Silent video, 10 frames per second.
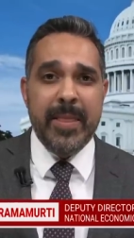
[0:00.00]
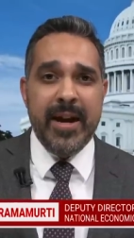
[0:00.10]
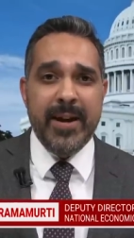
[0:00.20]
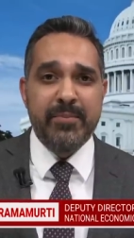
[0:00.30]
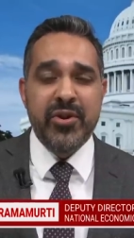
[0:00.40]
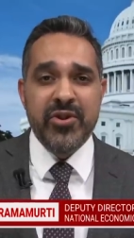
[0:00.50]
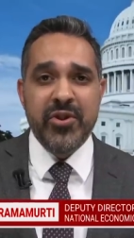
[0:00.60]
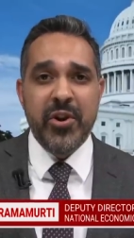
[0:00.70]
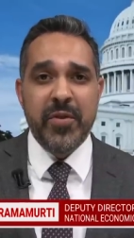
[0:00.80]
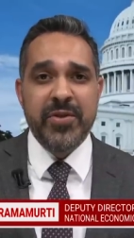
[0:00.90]
uh,
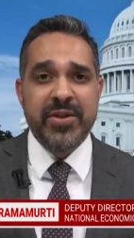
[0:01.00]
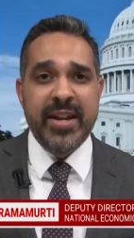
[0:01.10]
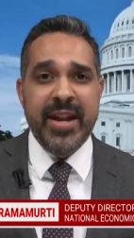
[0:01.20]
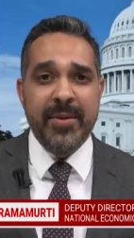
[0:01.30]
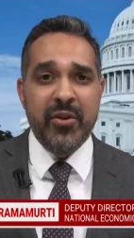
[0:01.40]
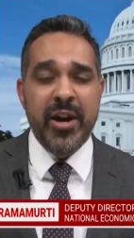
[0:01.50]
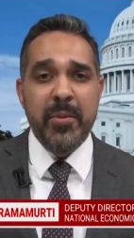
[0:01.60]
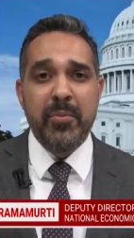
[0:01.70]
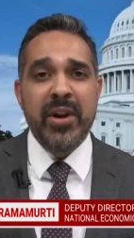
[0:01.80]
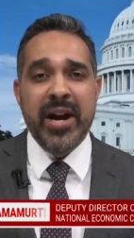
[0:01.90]
preserves the
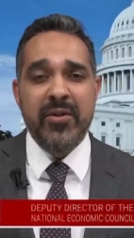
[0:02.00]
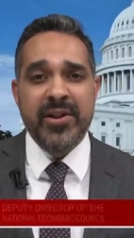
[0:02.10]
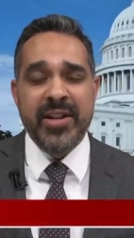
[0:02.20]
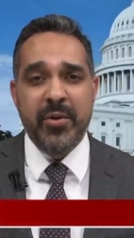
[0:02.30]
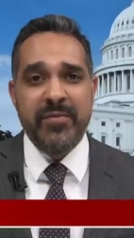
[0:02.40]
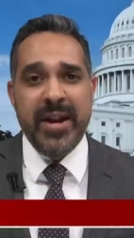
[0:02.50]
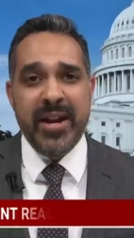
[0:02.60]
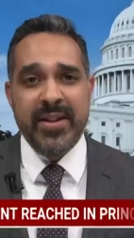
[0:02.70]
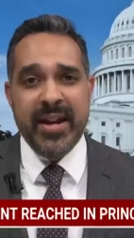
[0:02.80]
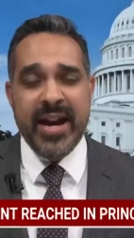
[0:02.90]
incredible progress that we've made
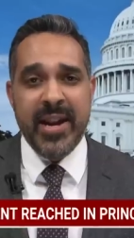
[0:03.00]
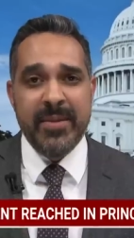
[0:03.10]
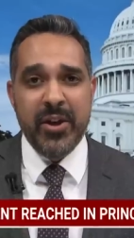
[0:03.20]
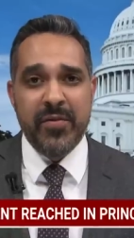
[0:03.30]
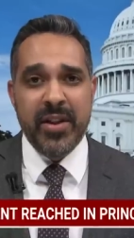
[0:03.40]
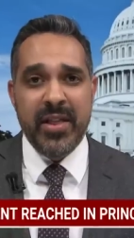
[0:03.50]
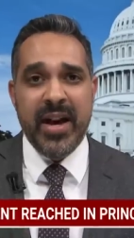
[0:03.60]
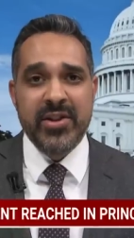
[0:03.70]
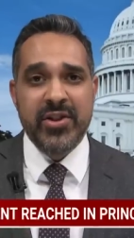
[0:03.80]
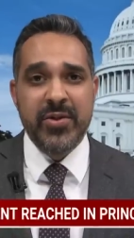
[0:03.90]
on the economy over the
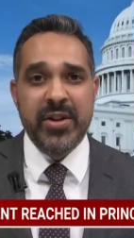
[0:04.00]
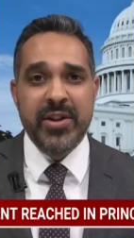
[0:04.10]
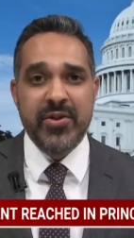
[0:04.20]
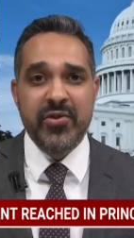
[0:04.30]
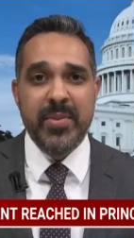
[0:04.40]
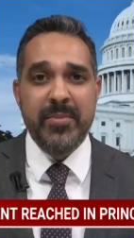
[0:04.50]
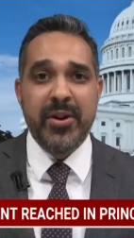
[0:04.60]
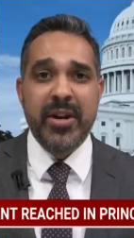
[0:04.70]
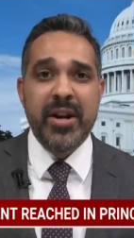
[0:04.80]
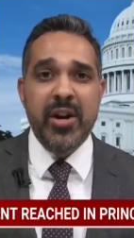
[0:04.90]
last two years.
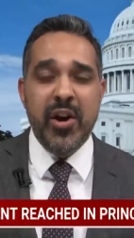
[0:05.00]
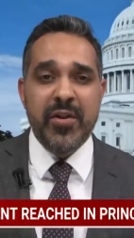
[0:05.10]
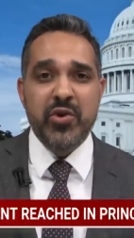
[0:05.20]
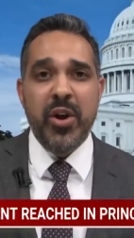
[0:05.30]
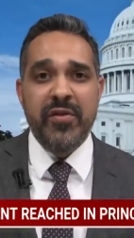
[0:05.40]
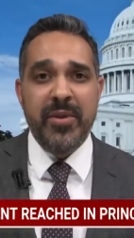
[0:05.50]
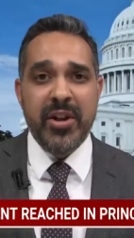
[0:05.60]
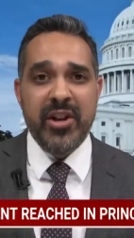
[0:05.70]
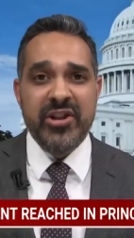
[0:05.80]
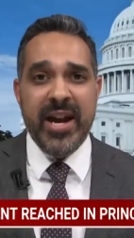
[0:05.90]
Remember, over 12
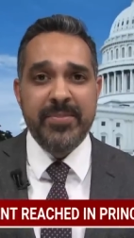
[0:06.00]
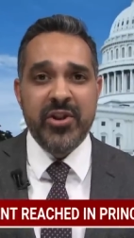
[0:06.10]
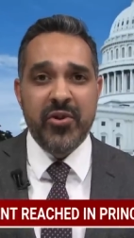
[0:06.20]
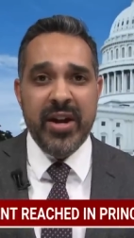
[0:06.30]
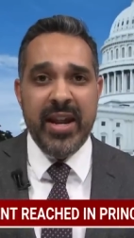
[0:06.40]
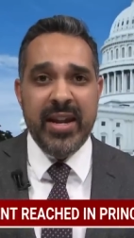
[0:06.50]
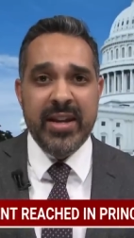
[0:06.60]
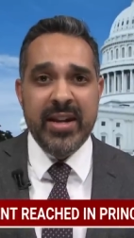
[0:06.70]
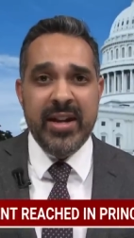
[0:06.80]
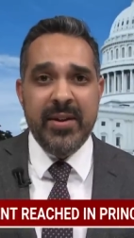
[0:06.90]
million jobs
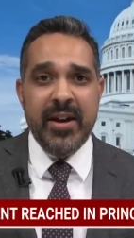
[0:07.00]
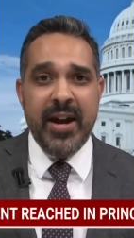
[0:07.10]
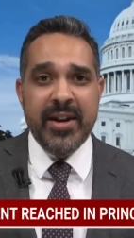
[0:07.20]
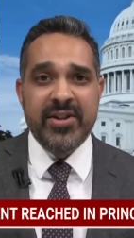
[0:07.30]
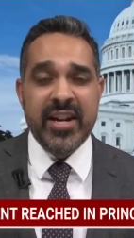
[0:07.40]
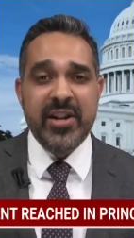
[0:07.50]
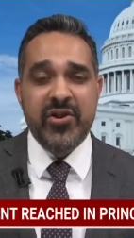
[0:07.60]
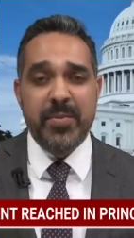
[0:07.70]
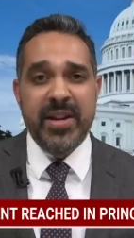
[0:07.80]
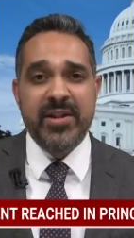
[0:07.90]
created, uh,
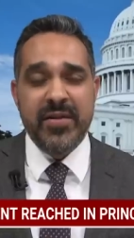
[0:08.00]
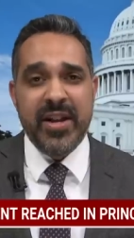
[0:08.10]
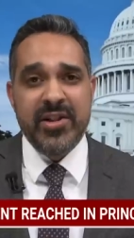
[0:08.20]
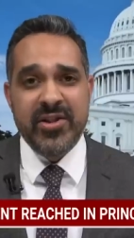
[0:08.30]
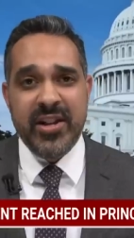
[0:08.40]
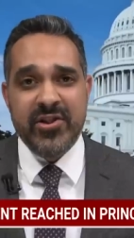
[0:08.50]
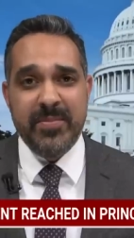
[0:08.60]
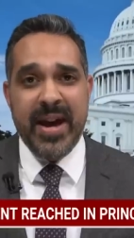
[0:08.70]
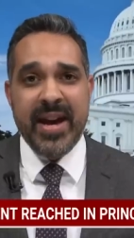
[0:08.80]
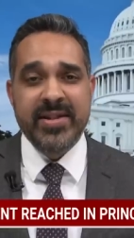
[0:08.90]
signature pieces of
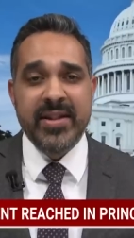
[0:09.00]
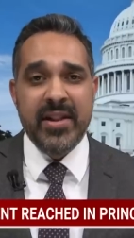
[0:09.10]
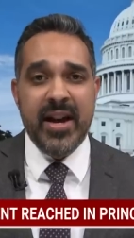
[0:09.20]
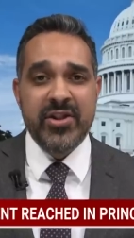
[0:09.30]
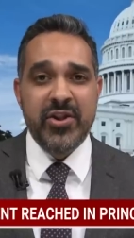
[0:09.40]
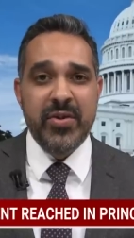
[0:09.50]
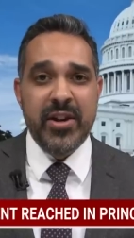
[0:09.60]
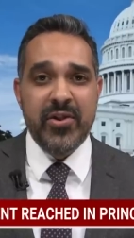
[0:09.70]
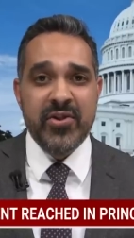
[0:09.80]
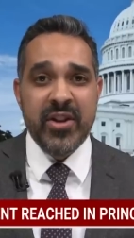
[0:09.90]
legislation passed in the last two
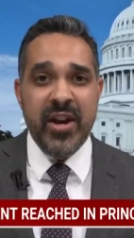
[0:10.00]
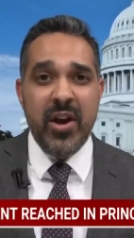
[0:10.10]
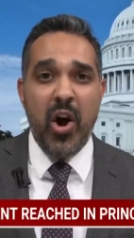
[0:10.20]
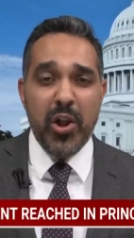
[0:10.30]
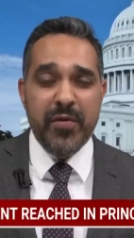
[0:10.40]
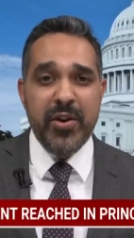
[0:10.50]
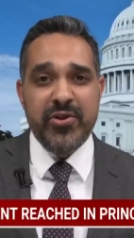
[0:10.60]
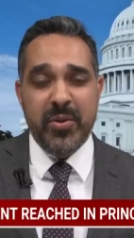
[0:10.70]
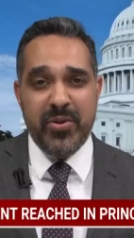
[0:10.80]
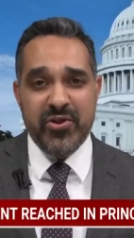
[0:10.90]
years. All of
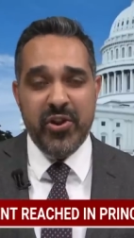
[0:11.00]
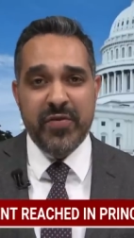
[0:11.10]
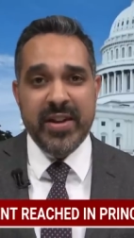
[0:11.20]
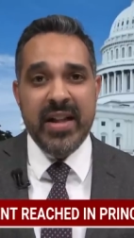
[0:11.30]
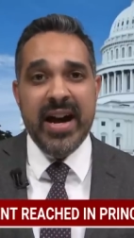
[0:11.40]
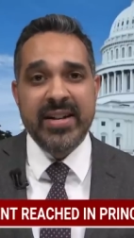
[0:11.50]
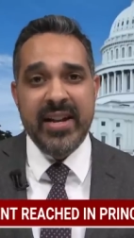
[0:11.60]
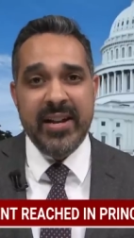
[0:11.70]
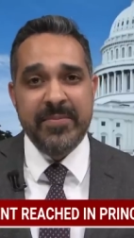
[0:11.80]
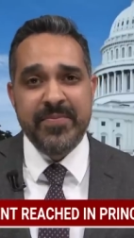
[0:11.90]
those are preserved and locked
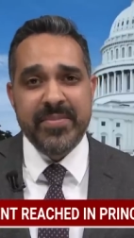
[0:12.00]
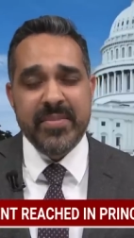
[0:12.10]
in